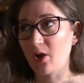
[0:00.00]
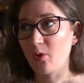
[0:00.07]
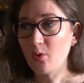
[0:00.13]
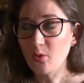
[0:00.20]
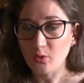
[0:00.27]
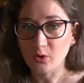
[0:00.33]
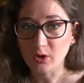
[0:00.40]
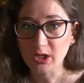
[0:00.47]

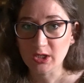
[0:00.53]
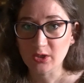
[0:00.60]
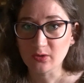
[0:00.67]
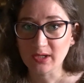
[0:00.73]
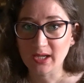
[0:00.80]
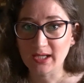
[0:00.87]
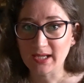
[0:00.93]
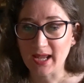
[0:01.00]
Or you
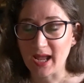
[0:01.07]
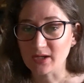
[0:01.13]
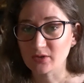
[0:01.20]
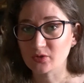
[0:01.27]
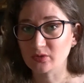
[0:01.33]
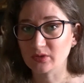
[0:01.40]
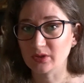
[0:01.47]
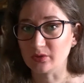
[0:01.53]
can
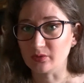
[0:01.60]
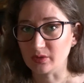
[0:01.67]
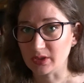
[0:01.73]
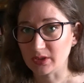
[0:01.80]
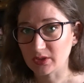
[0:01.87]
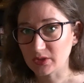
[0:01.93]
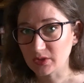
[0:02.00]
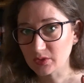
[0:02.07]
actually
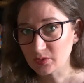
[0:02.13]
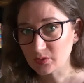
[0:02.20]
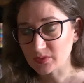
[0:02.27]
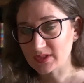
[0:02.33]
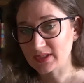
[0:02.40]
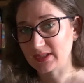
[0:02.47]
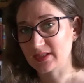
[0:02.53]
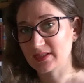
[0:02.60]

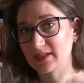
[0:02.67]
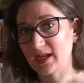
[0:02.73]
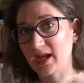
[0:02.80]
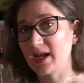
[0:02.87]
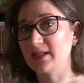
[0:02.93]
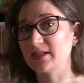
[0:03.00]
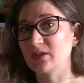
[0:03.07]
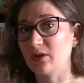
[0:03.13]
reduce the
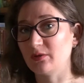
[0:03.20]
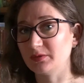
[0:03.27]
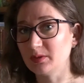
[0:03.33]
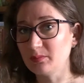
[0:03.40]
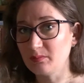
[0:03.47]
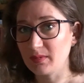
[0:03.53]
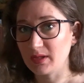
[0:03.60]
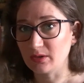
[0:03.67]
size of the
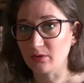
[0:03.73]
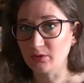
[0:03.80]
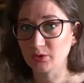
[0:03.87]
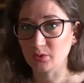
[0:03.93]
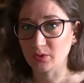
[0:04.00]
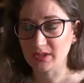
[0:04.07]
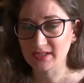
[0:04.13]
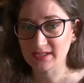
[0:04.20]
mirror
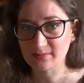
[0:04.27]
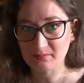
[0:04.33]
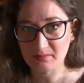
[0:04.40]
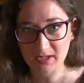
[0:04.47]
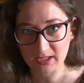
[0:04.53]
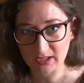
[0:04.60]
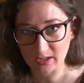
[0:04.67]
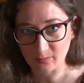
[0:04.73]
to its
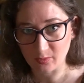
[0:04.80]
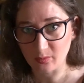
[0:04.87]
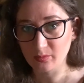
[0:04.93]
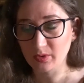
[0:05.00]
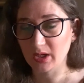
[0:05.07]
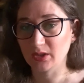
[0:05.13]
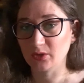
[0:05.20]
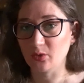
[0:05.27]
minimum
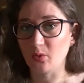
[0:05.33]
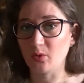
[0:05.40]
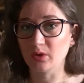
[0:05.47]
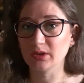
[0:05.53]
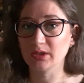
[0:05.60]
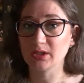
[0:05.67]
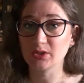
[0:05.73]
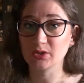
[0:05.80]
in
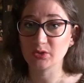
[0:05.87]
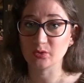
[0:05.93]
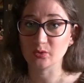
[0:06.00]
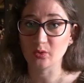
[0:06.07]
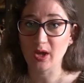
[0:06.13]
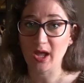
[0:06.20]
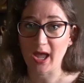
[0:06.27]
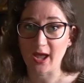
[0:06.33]
order
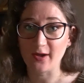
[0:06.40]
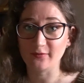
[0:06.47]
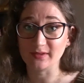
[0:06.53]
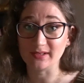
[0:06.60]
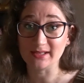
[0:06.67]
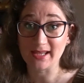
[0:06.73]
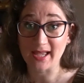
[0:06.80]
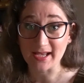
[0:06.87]
to have
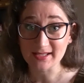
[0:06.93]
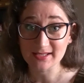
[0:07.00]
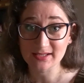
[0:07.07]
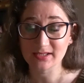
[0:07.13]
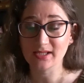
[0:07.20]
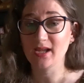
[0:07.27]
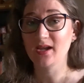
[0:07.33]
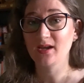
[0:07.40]

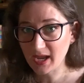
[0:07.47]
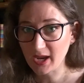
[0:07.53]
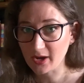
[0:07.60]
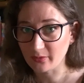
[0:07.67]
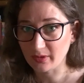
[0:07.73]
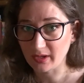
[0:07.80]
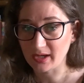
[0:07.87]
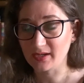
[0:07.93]
less
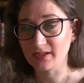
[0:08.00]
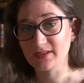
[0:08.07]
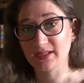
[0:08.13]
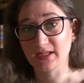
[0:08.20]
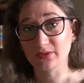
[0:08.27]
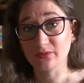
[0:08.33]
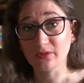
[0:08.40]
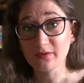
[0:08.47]
areas
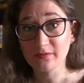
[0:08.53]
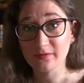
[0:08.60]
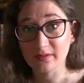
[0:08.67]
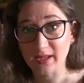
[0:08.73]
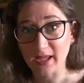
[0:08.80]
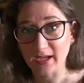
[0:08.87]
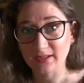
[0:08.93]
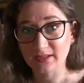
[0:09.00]
that
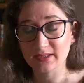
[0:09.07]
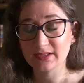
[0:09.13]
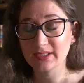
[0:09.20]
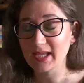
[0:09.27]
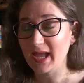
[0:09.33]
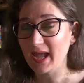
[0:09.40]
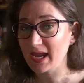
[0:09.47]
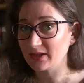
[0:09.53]
reflect the
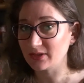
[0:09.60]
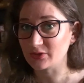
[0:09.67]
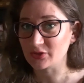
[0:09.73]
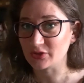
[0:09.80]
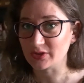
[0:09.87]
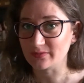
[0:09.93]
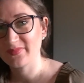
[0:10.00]
energy.